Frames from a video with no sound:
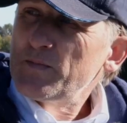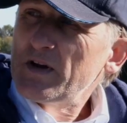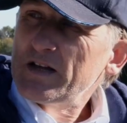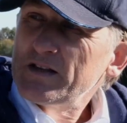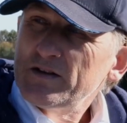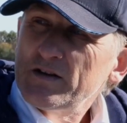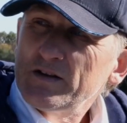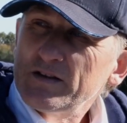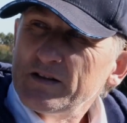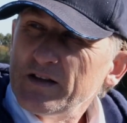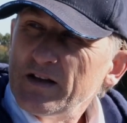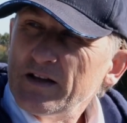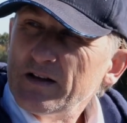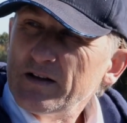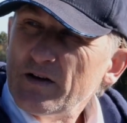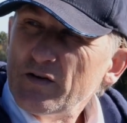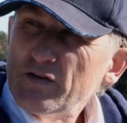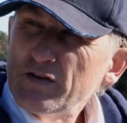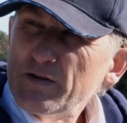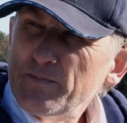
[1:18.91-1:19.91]
but
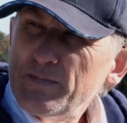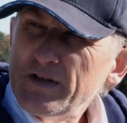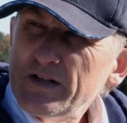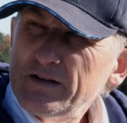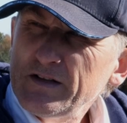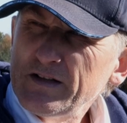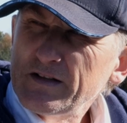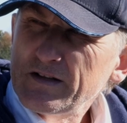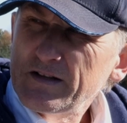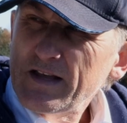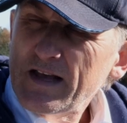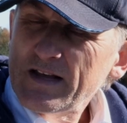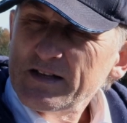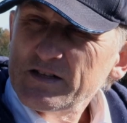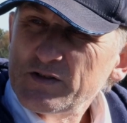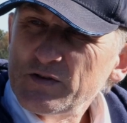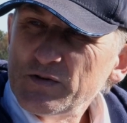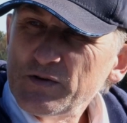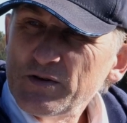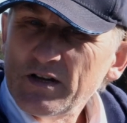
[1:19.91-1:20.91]
on a building
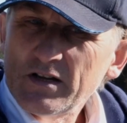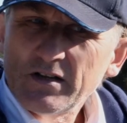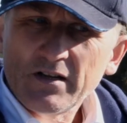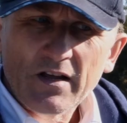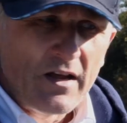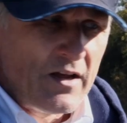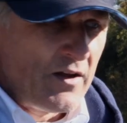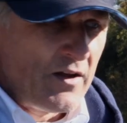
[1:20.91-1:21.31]
next to it,